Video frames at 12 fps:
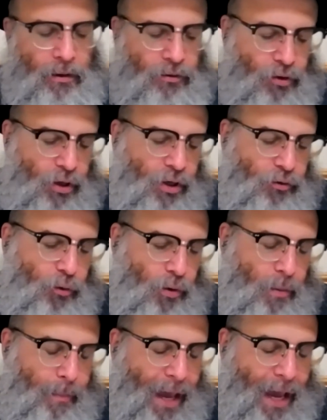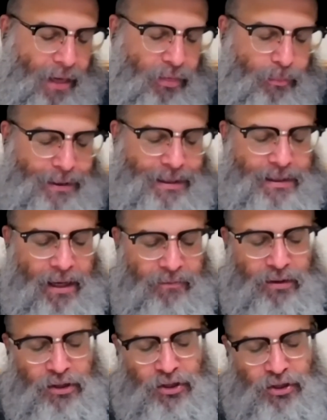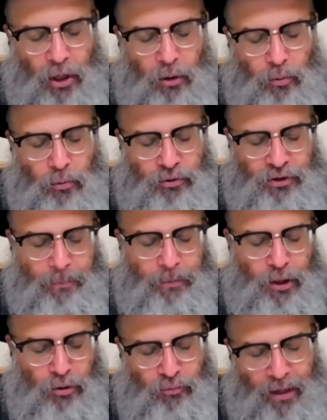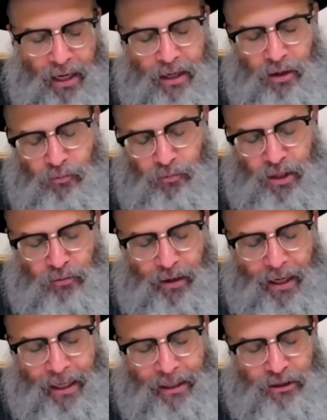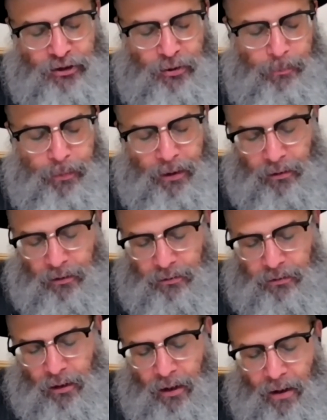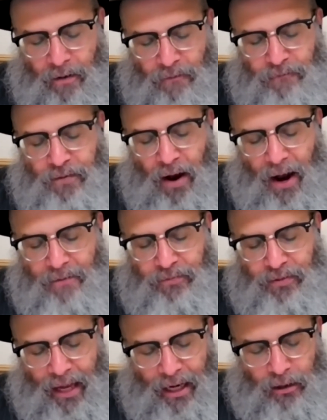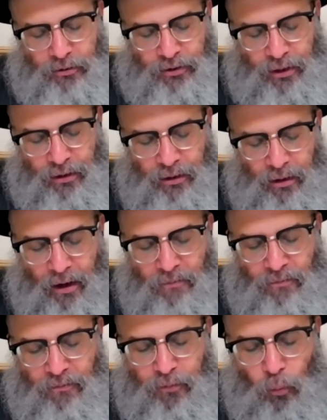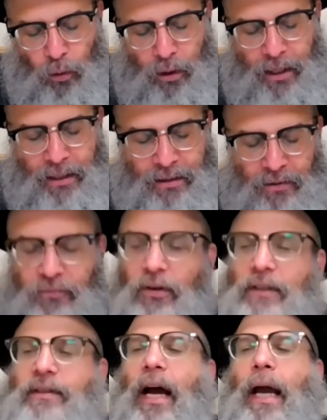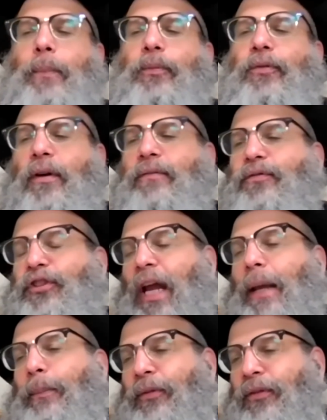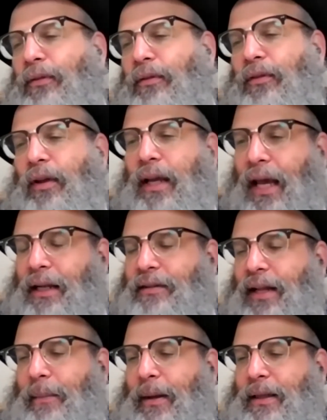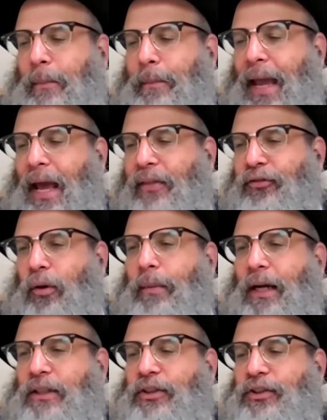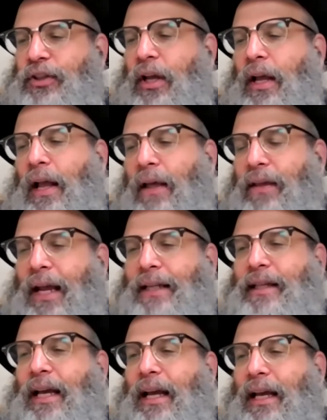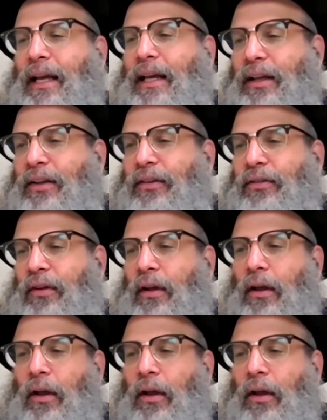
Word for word: So you can do the math, but seven stones can be re- rearranged to build 5,040 different types of shapes. So again, it's not about the math so much as the idea is